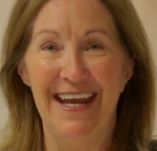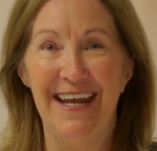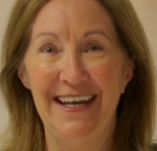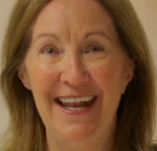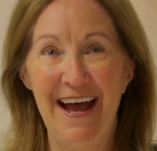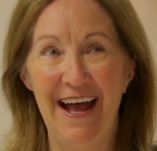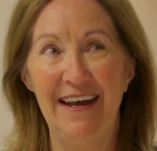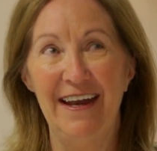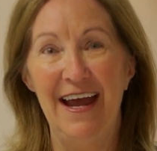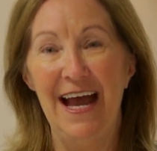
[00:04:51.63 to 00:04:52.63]
and
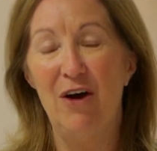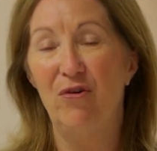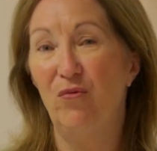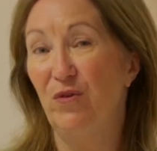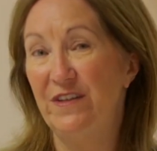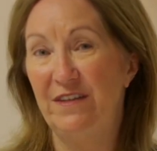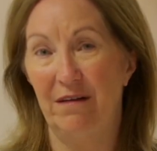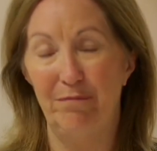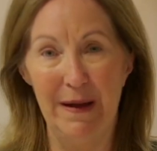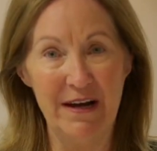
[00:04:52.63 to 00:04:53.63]
not how it was
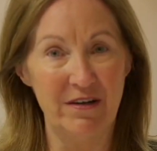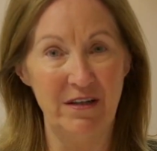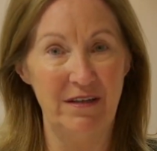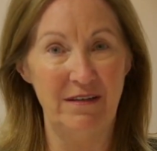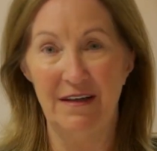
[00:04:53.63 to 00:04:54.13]
done better in